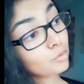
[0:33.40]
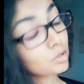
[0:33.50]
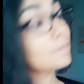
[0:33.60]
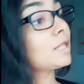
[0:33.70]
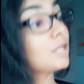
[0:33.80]
be
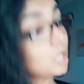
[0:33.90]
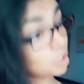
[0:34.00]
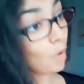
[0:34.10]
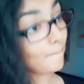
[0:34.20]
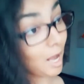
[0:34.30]
the
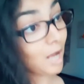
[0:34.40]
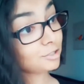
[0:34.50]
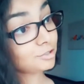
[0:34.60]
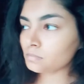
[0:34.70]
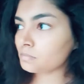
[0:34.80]
adult part.
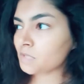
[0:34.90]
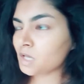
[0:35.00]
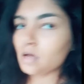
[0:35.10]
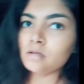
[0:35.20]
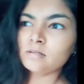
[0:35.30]

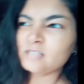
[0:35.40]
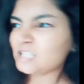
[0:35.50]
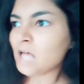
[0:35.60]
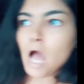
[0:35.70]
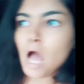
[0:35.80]

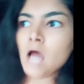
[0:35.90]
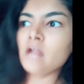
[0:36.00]
Son of a